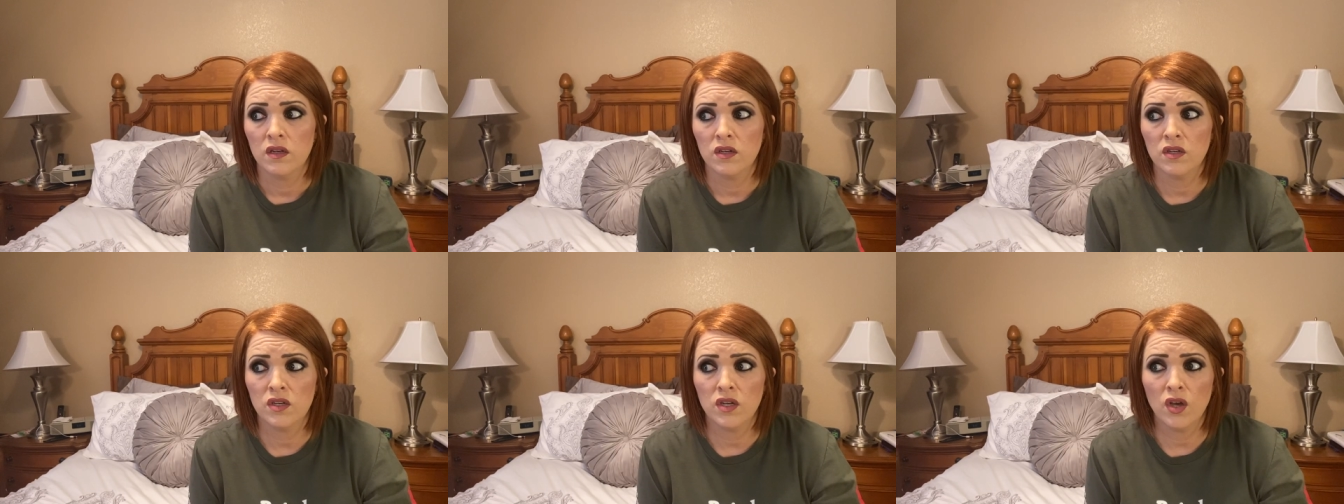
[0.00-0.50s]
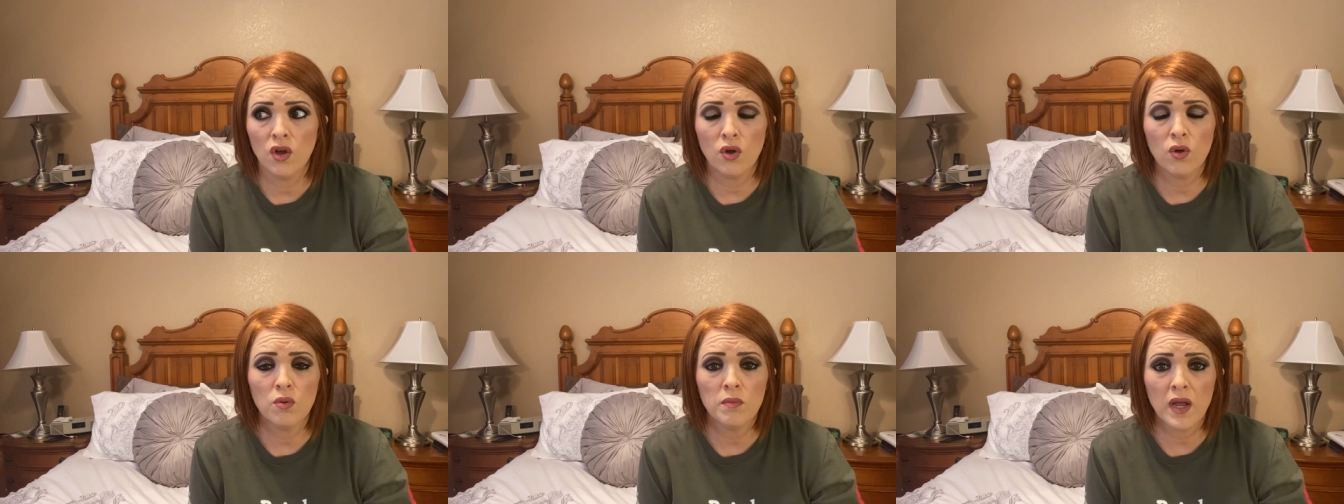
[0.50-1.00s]

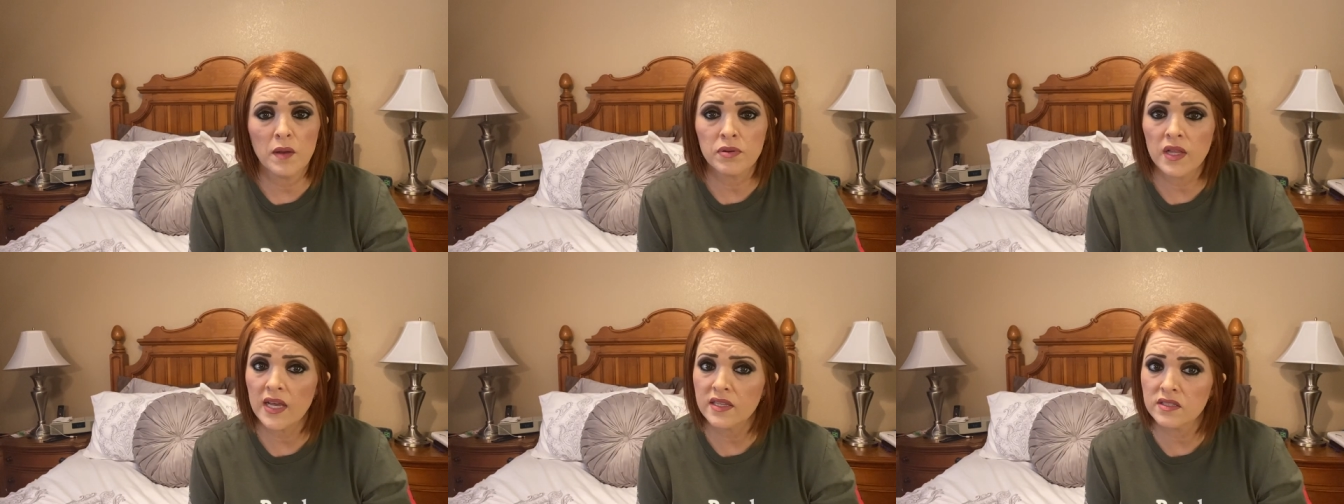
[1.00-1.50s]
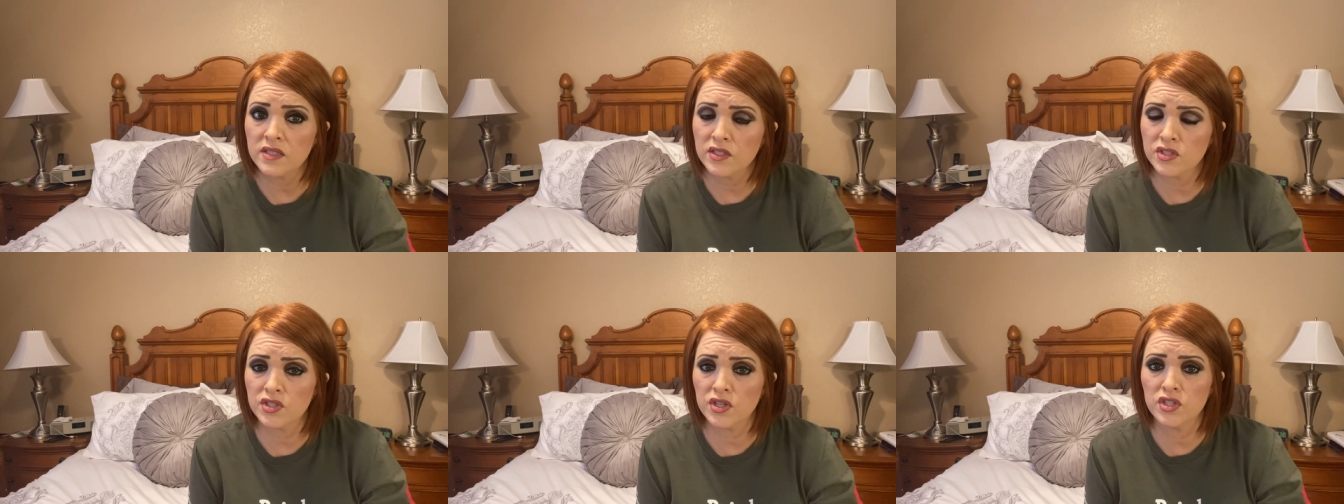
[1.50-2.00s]
no, my plastic
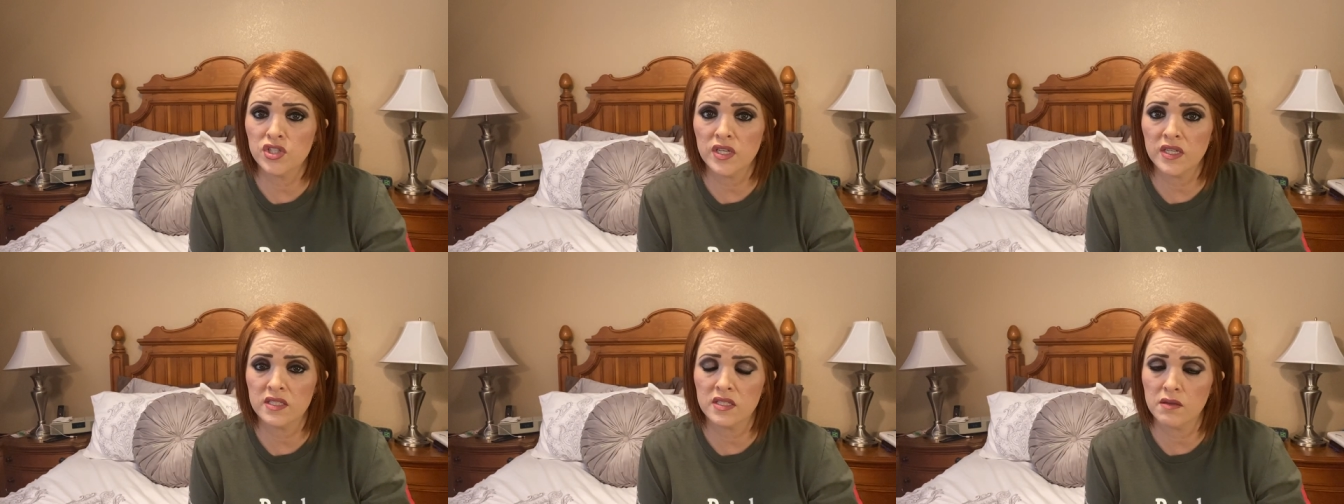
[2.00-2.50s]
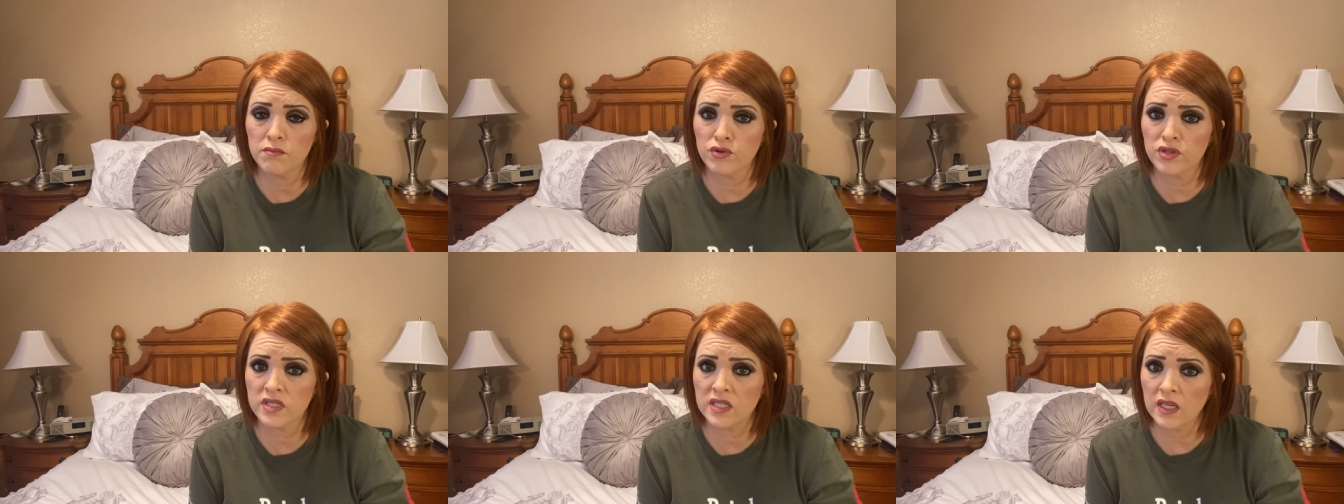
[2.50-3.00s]
surgeon is in
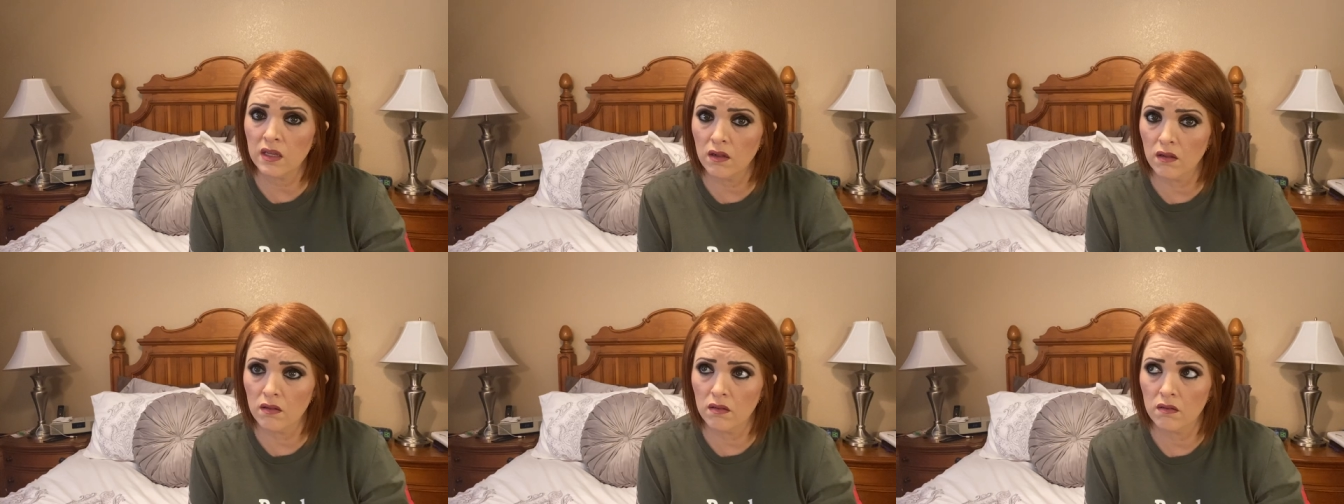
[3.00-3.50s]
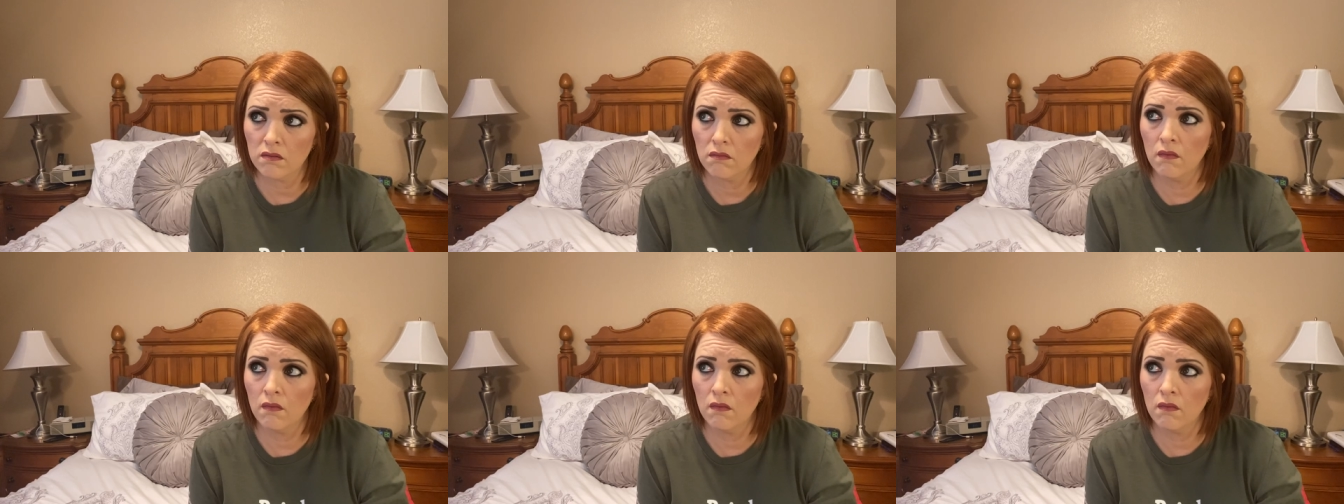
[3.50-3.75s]
Brazil.